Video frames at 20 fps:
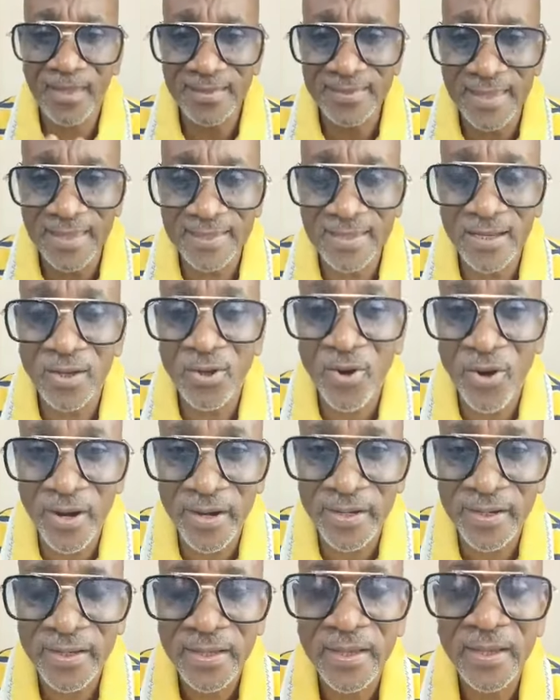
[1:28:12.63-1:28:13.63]
that the
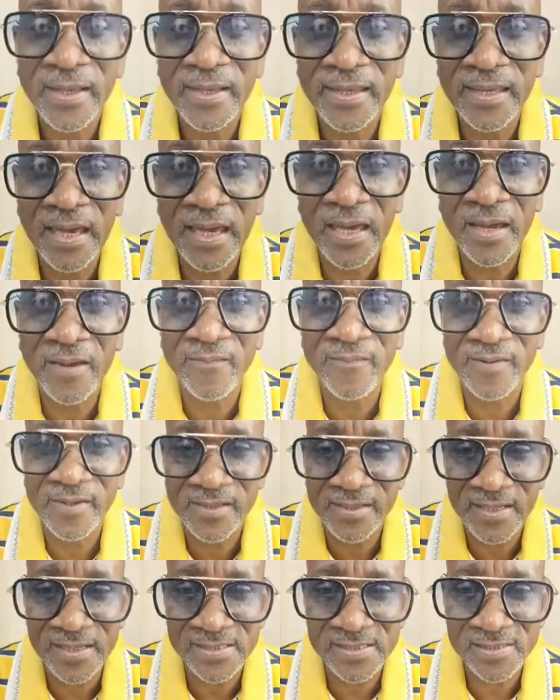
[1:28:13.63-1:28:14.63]
Lord gave
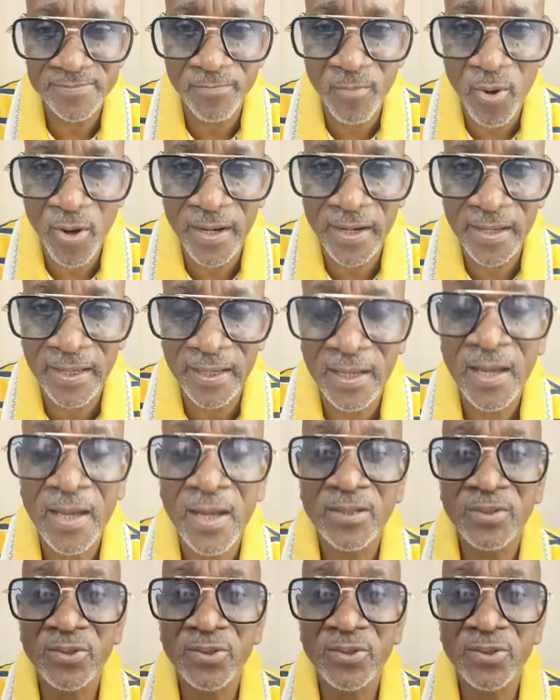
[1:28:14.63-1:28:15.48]
this morning.